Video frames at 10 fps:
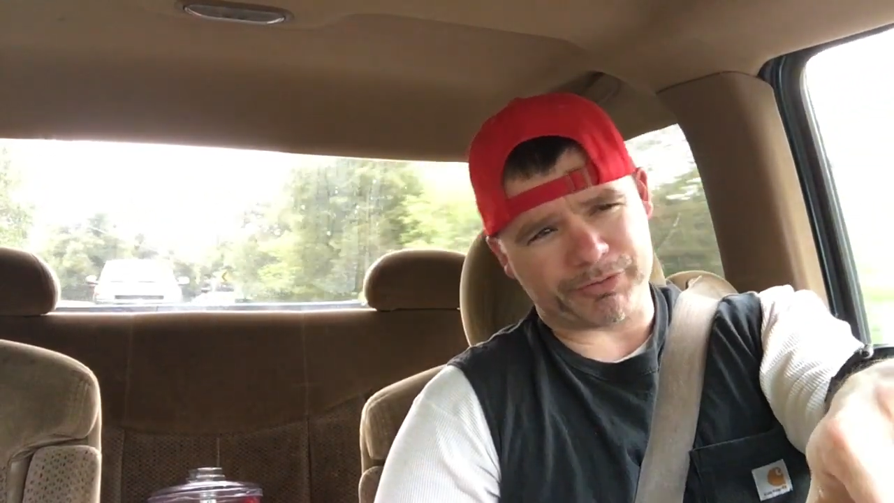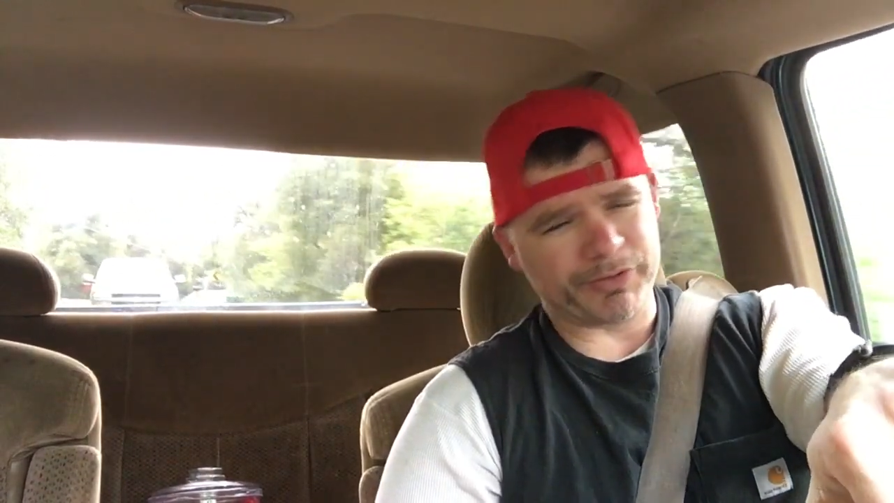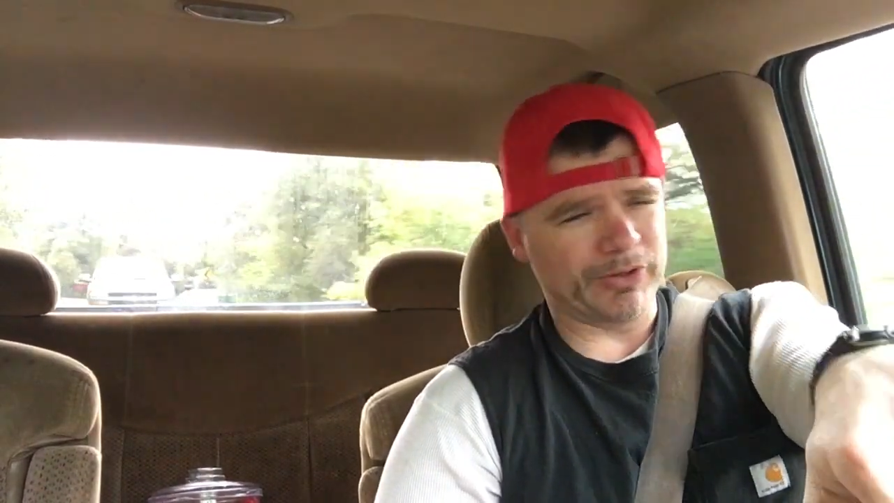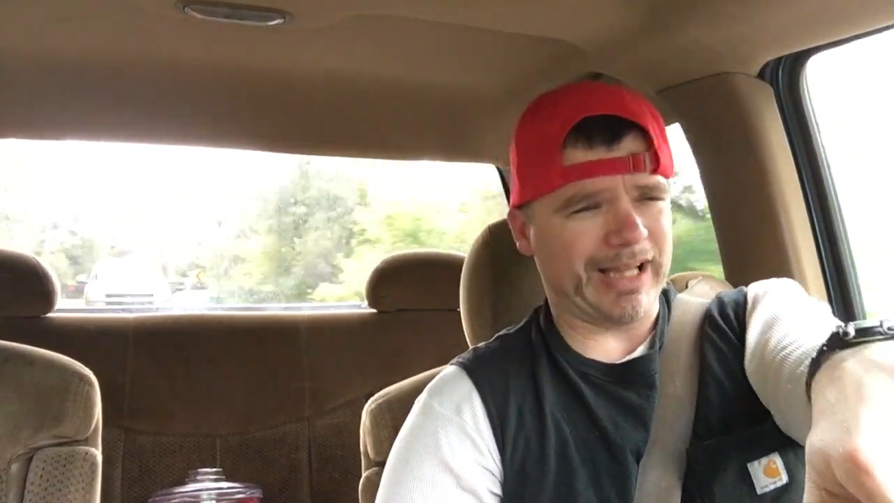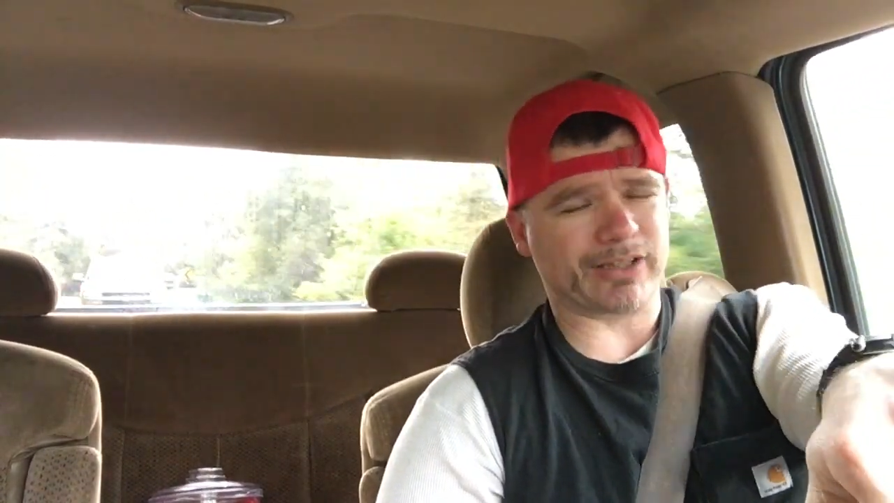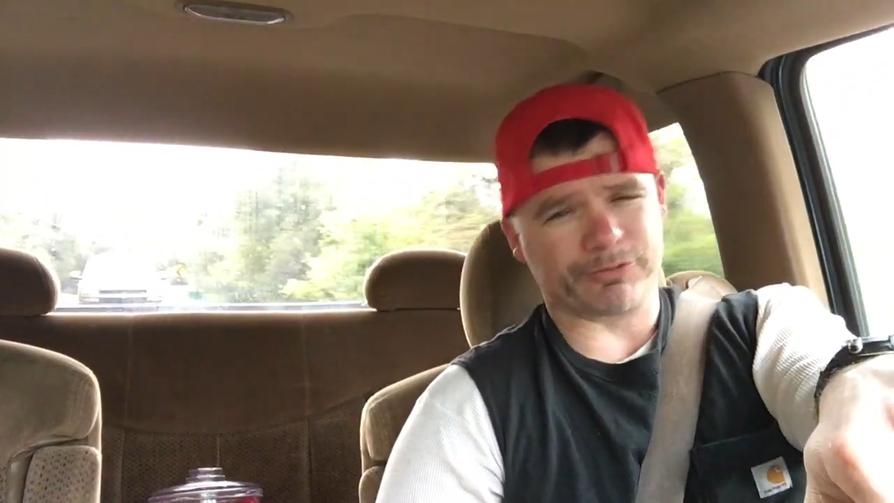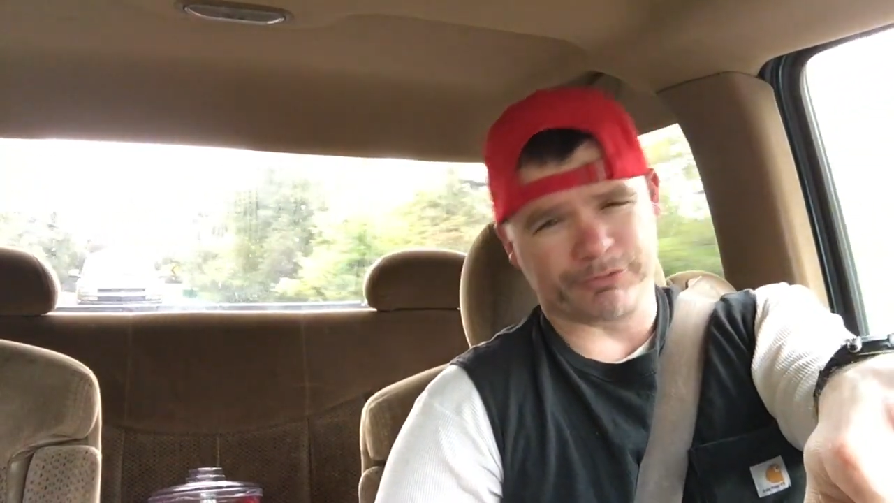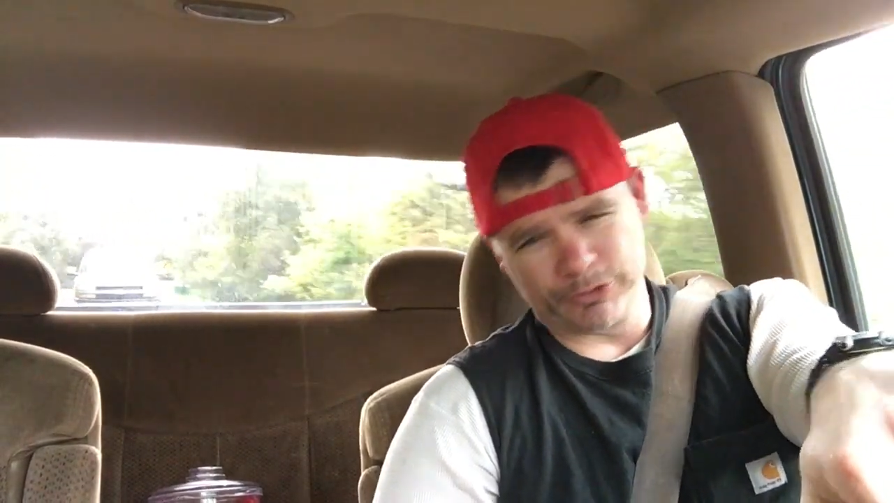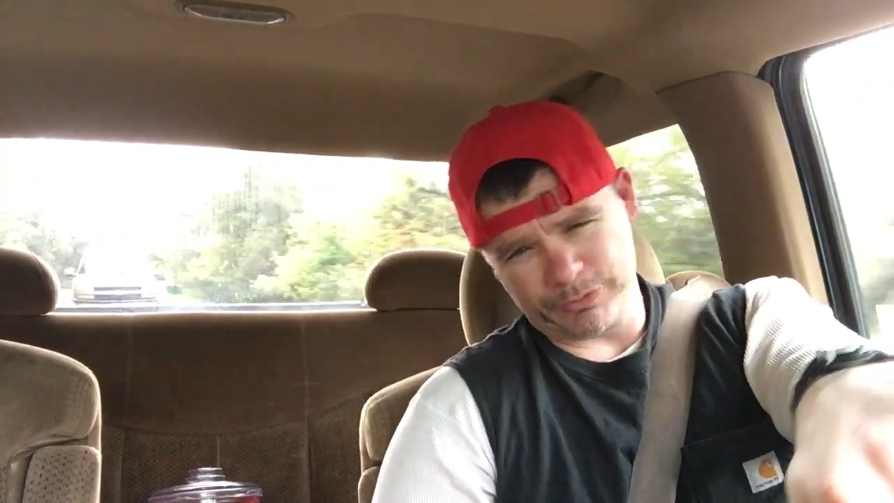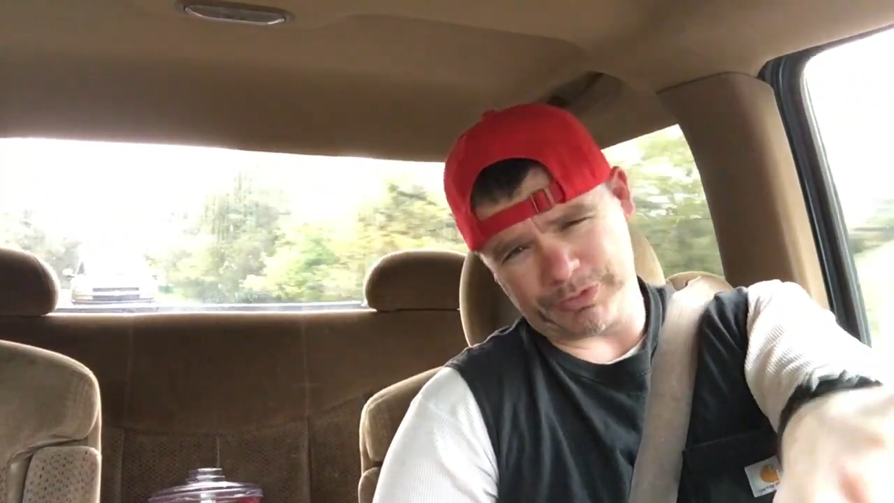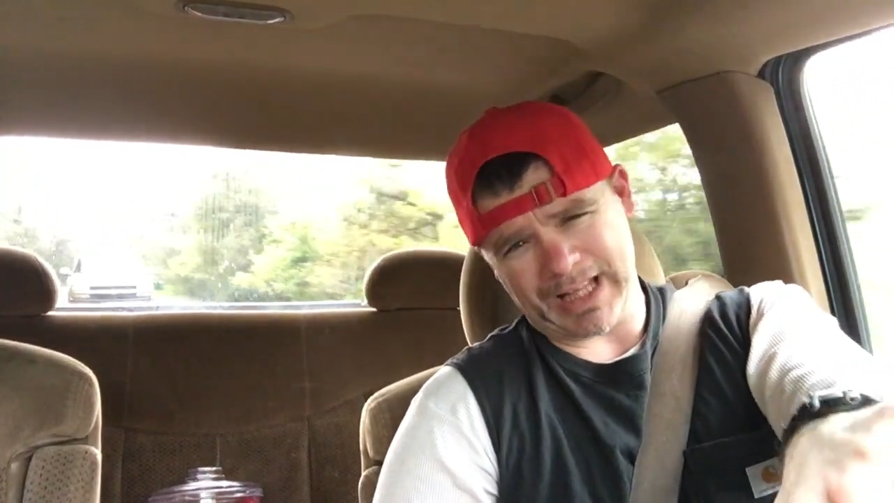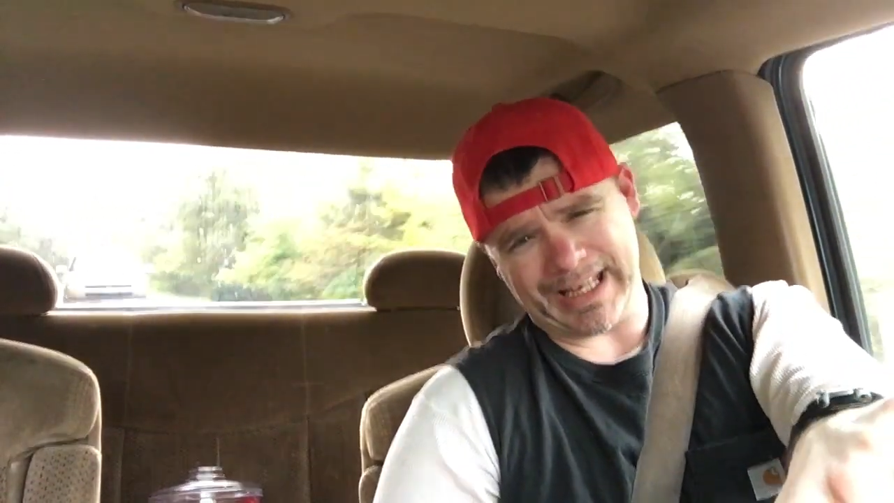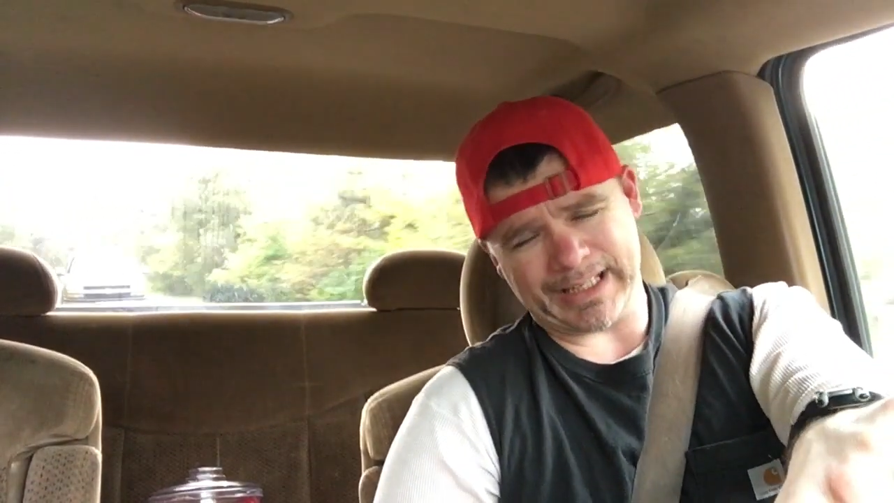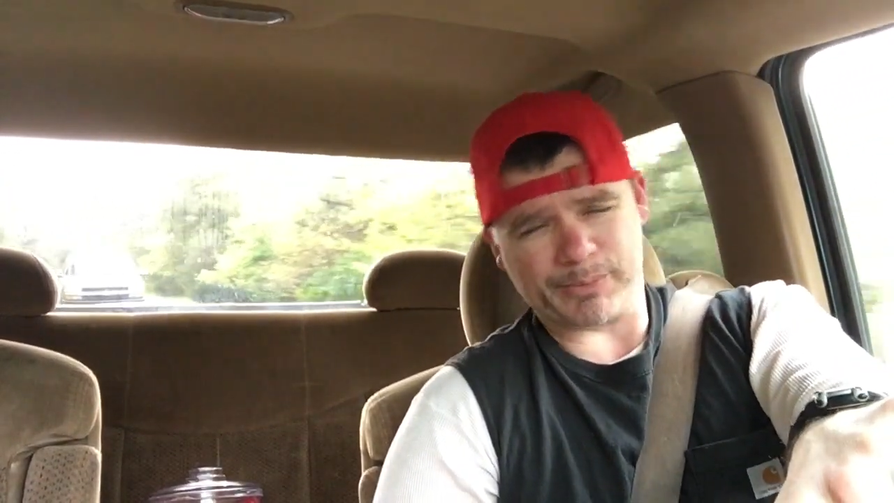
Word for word: feel like a fruit fly